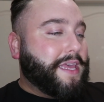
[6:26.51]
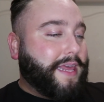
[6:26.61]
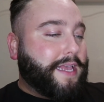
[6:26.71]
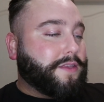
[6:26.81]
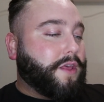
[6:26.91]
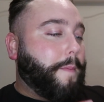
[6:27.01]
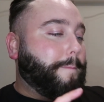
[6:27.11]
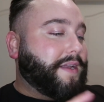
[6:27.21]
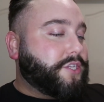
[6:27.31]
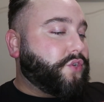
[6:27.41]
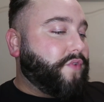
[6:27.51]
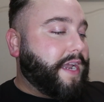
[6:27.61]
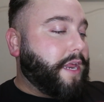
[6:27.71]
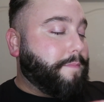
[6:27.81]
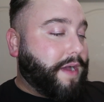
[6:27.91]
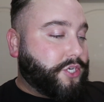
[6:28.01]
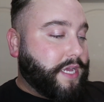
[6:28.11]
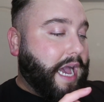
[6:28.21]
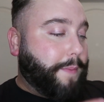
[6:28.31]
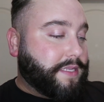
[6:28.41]
These are the Mediterranean
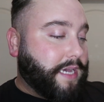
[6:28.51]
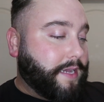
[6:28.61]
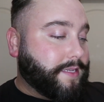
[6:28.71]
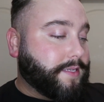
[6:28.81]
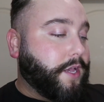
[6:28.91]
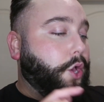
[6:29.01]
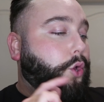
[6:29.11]
Magic Appetizers.